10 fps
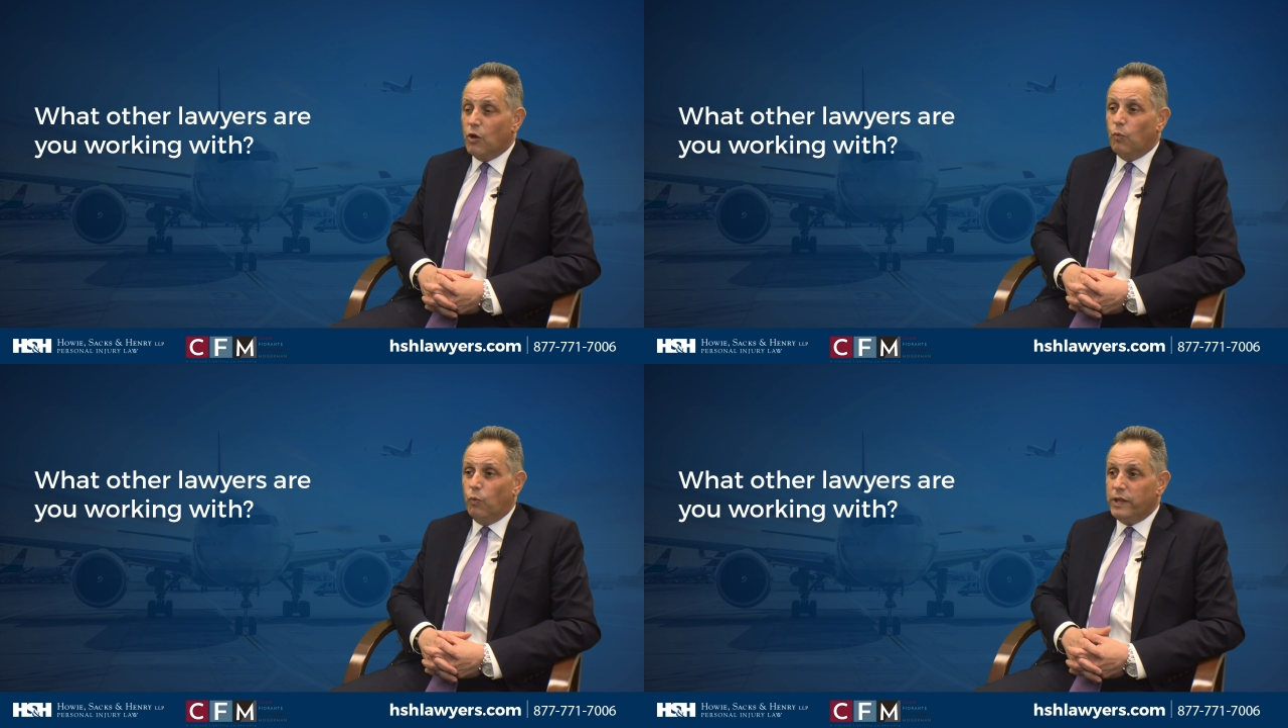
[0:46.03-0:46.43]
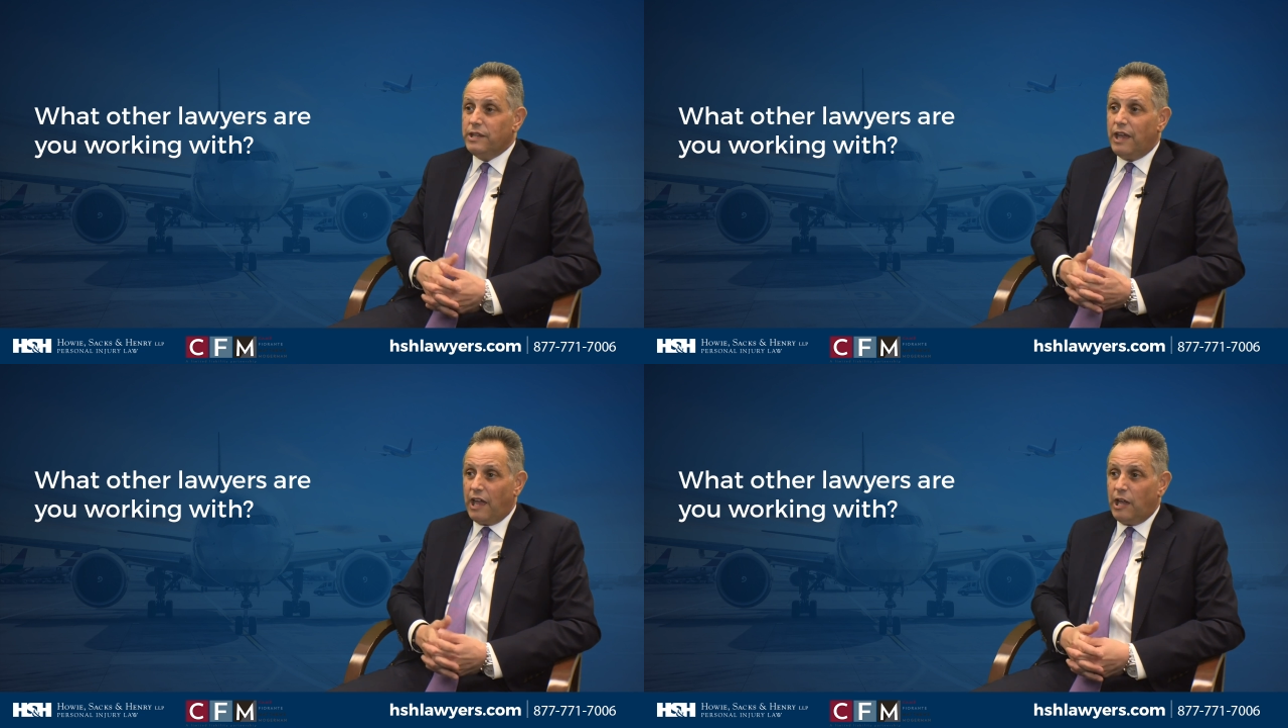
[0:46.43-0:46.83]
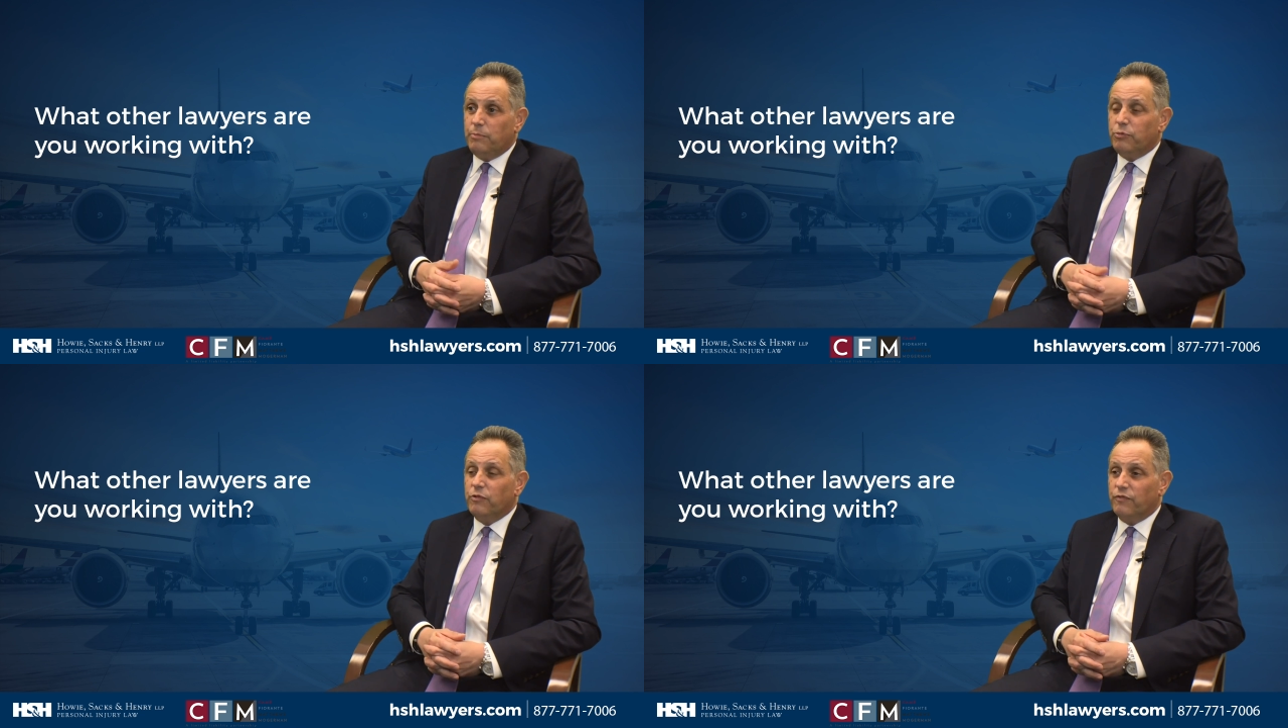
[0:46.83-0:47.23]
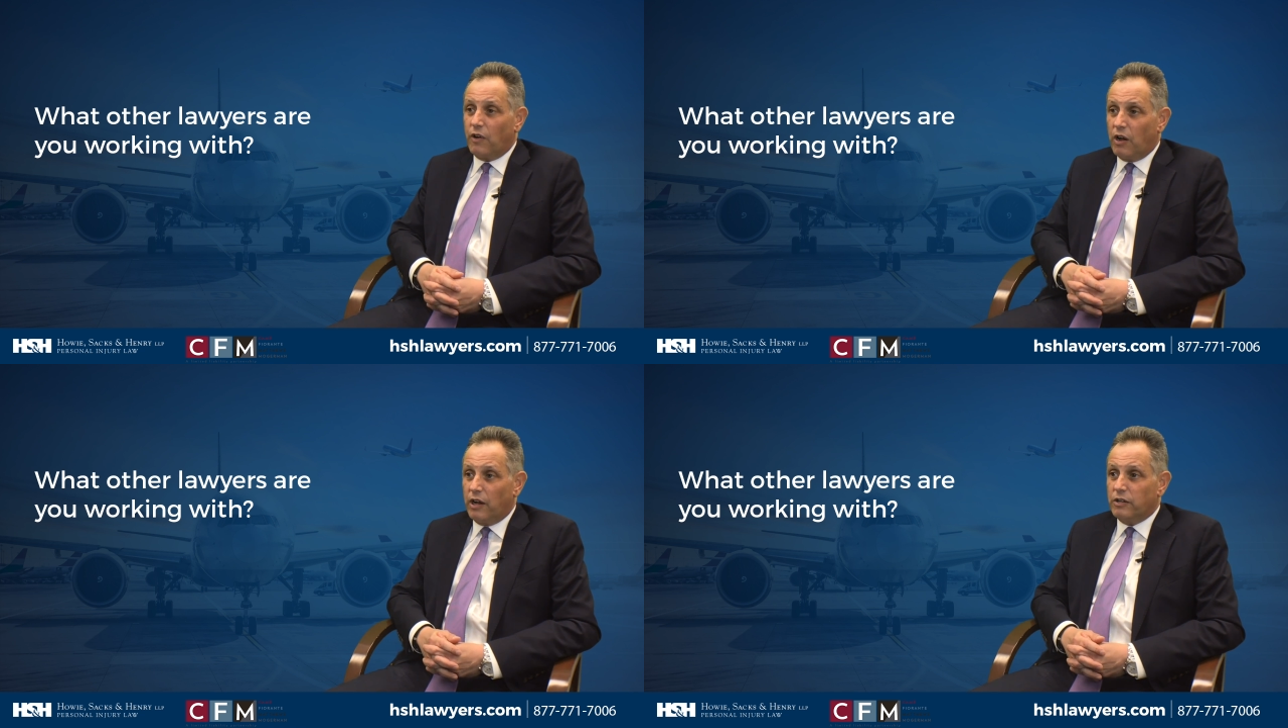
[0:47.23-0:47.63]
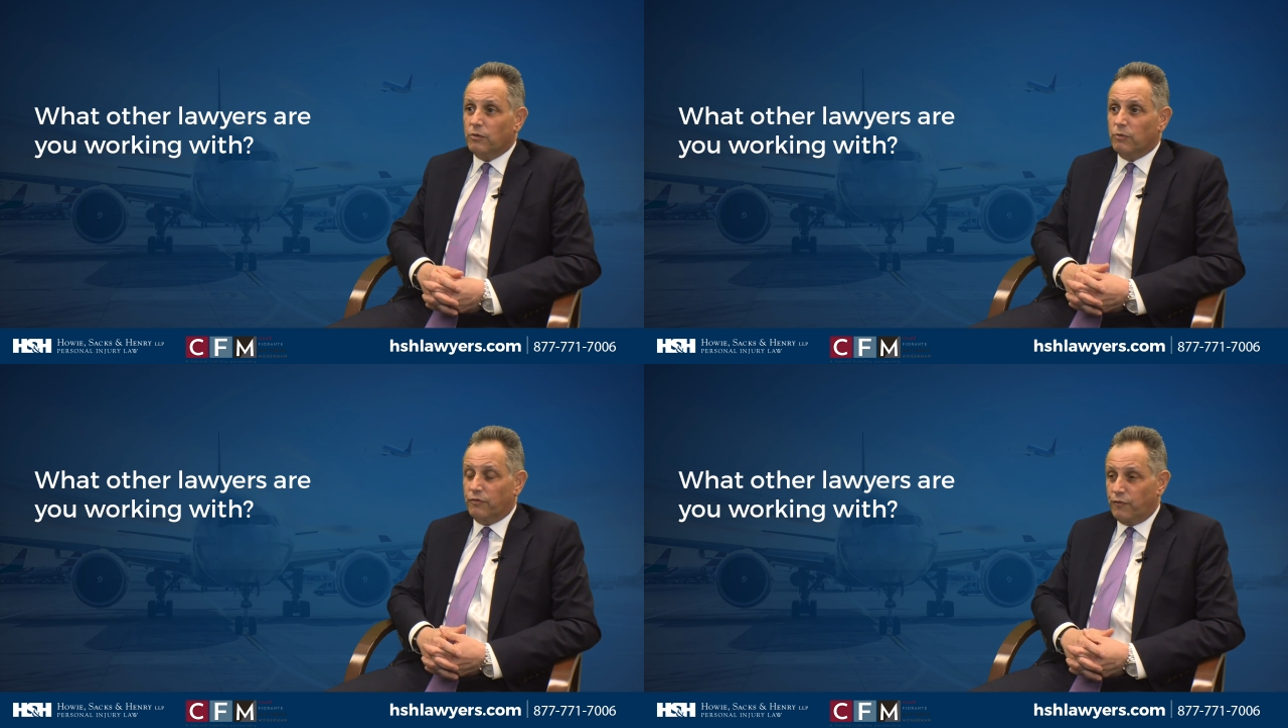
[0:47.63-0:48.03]
We can provide
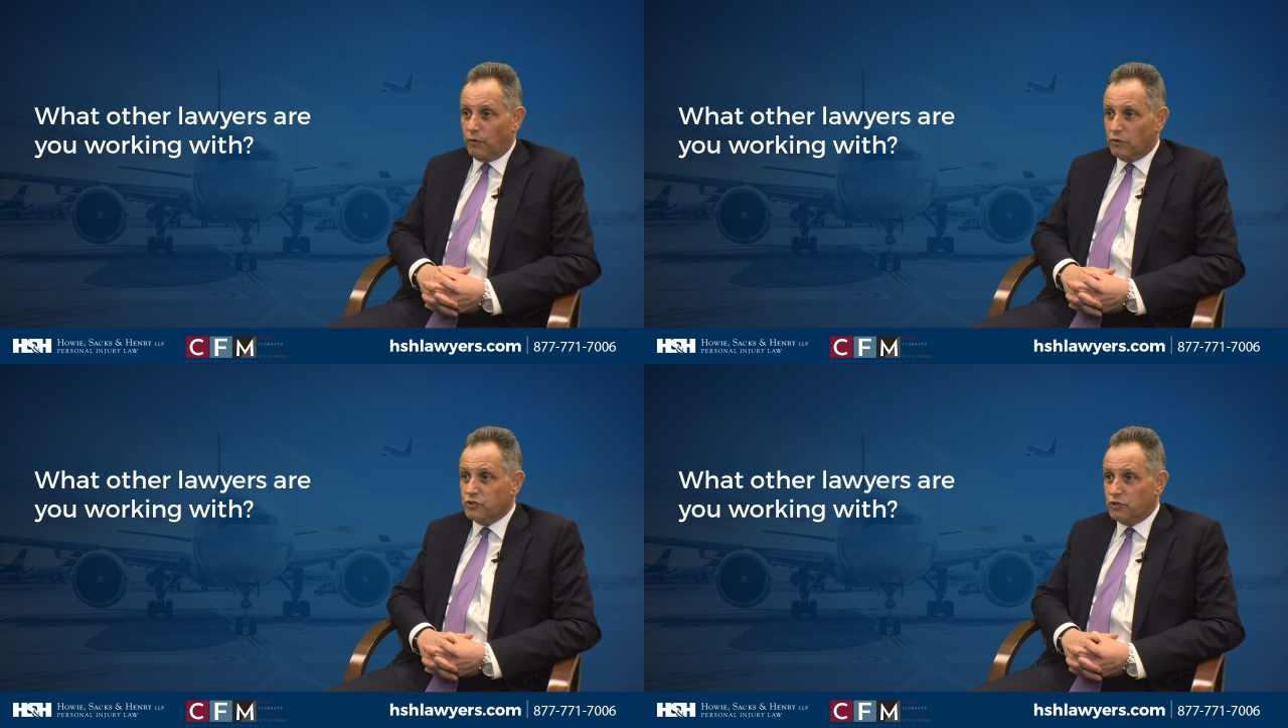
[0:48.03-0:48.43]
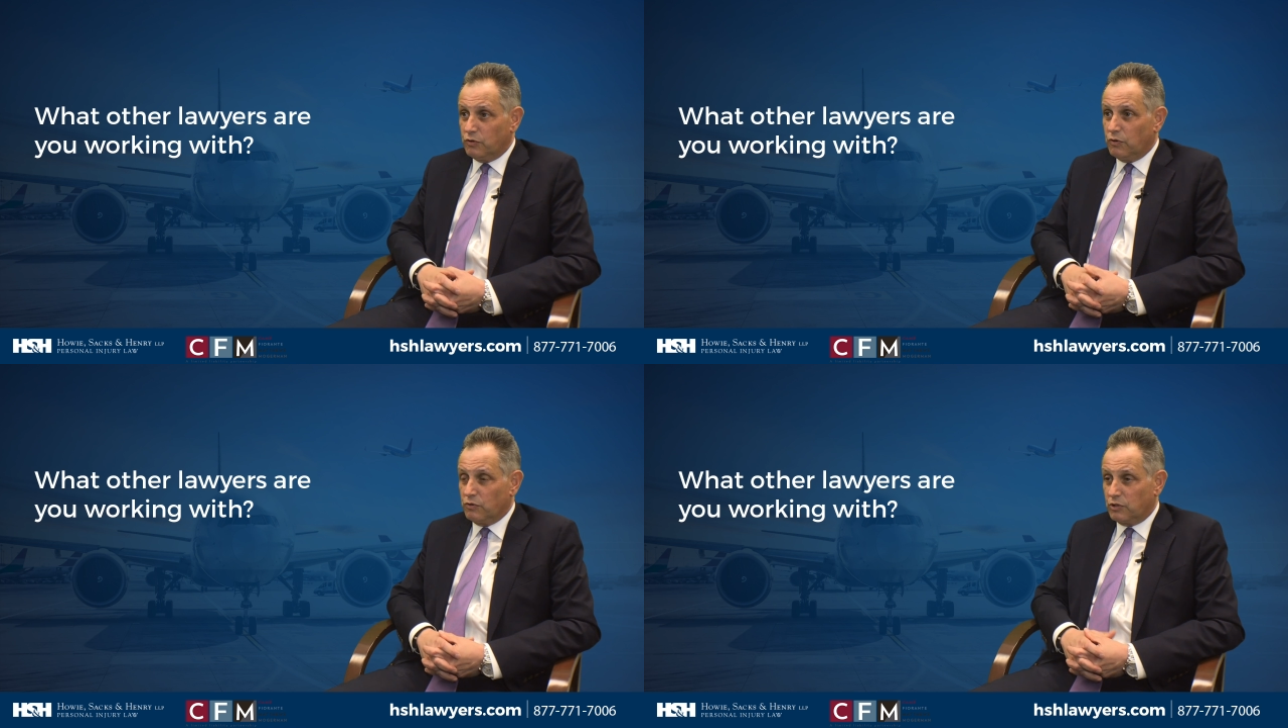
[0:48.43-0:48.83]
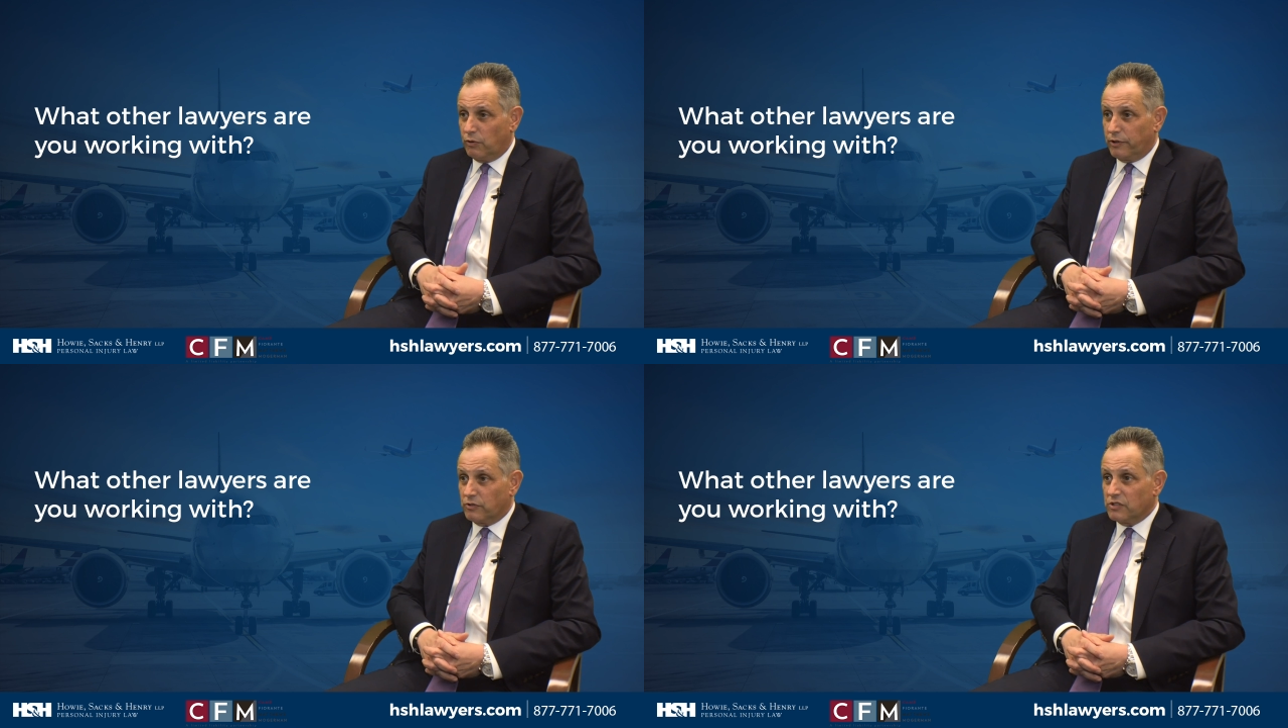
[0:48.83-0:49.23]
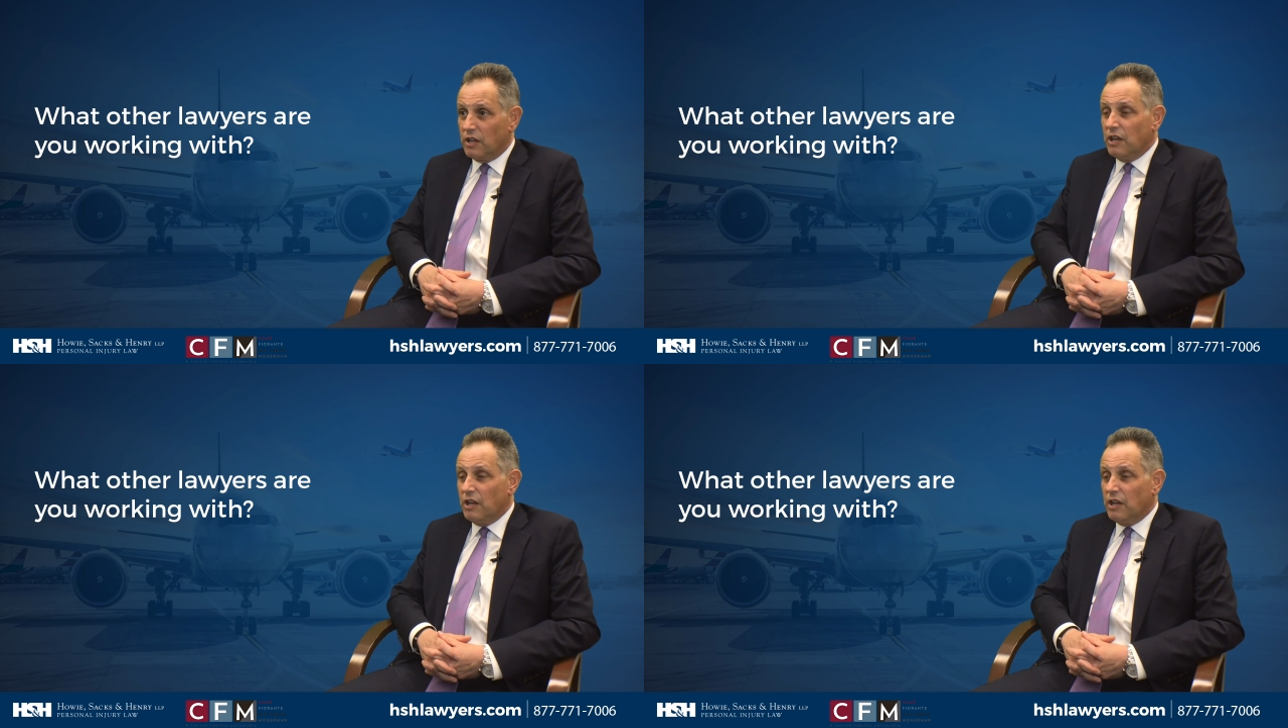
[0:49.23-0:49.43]
referrals to those lawyers,